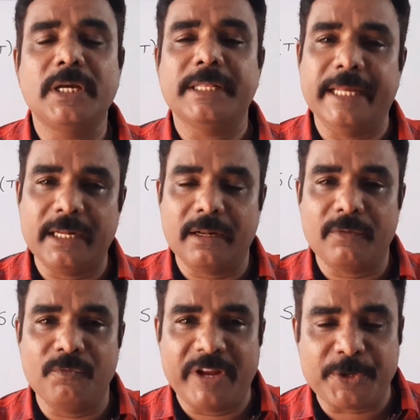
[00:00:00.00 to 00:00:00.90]

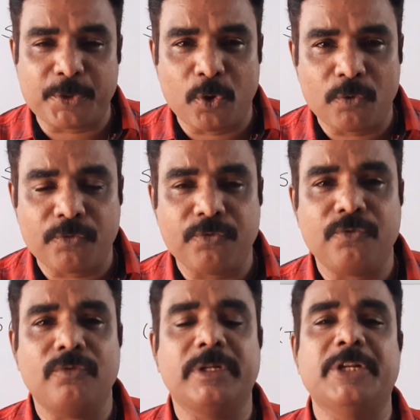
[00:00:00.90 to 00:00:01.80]
then weight of
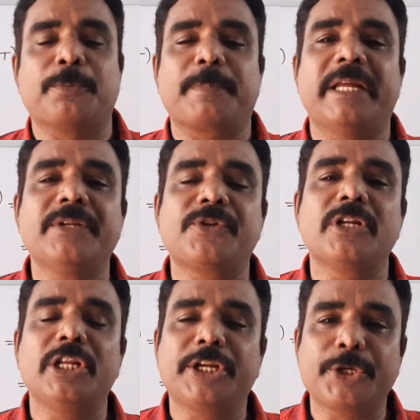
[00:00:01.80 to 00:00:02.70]
displaced
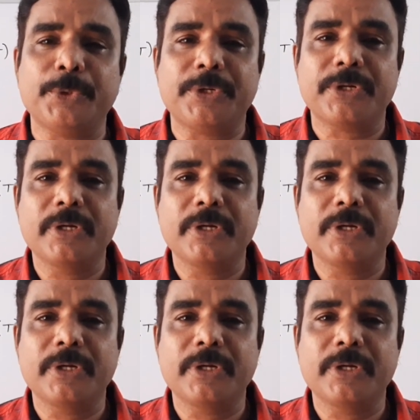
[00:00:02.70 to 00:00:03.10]
liquid,